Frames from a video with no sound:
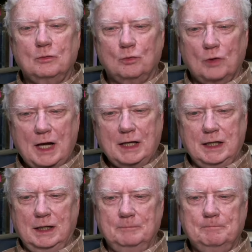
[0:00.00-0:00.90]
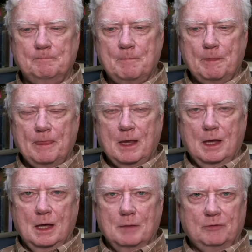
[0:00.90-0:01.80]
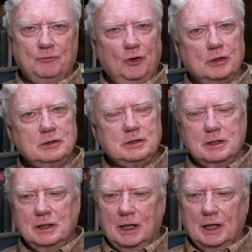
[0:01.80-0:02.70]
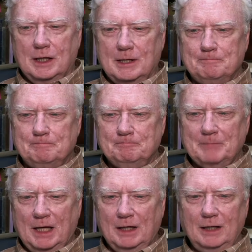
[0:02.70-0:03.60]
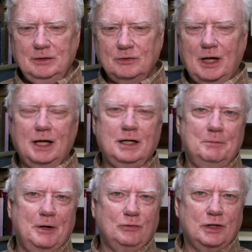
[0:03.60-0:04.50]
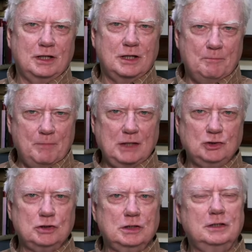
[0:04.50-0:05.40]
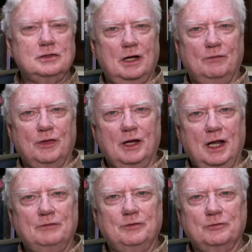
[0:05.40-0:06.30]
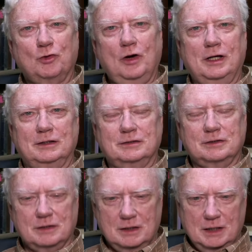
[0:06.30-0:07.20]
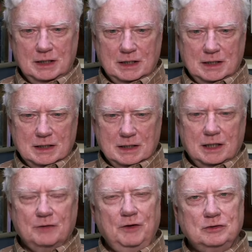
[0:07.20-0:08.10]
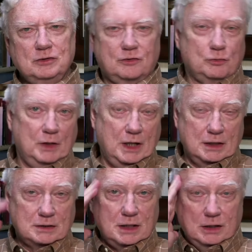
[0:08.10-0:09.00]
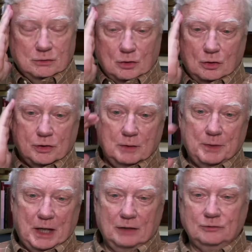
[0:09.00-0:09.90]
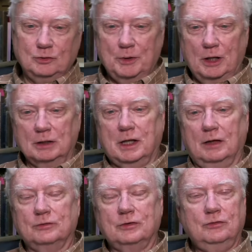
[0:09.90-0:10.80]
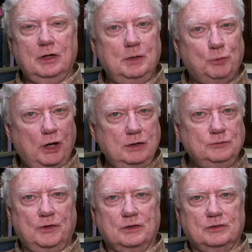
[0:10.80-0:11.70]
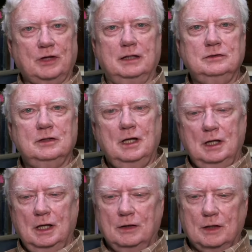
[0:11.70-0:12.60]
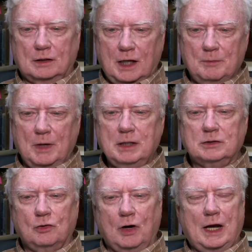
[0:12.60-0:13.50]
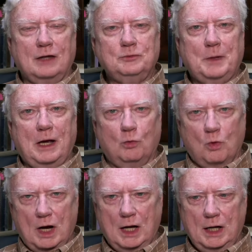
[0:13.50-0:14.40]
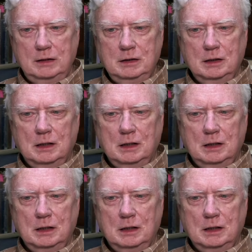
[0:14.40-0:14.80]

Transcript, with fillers: Ronnie. But first, I'd like to talk about the dimensions of the love of Christ. In Ephesians 3:18, you know, the apostle Paul tells us that he prays for the saints that they might grasp how wide